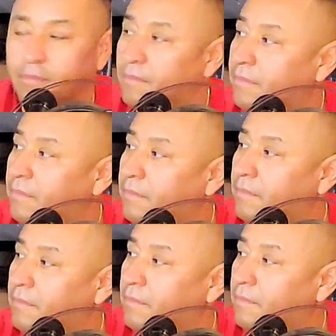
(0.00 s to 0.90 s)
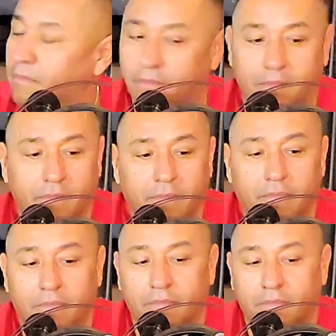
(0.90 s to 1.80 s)
of my tias,
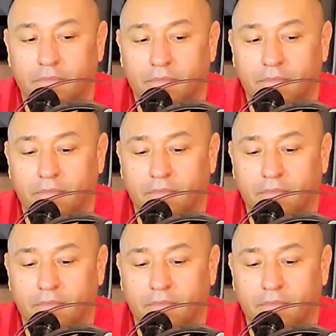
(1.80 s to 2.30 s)
they came